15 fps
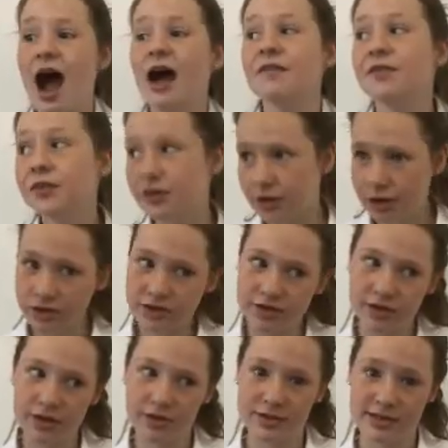I forgot
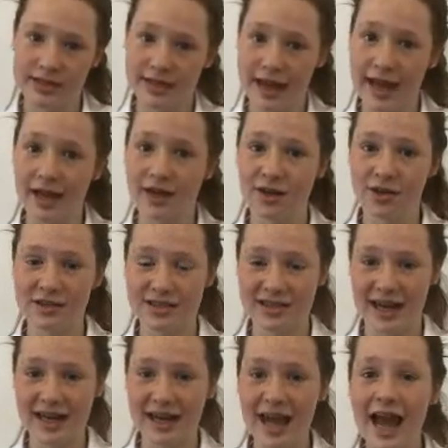to close the gate
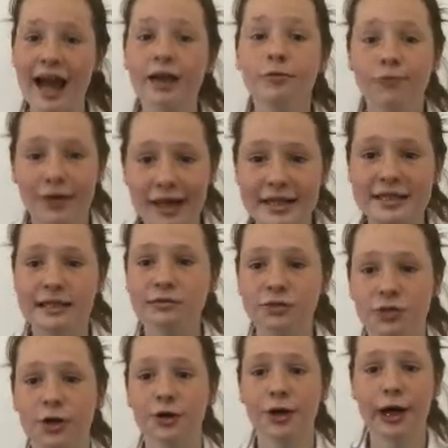last night and Rex,
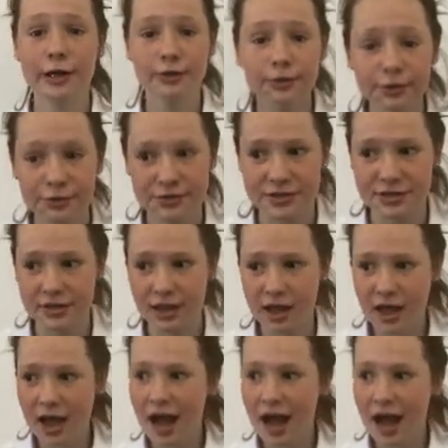our dog, got loose.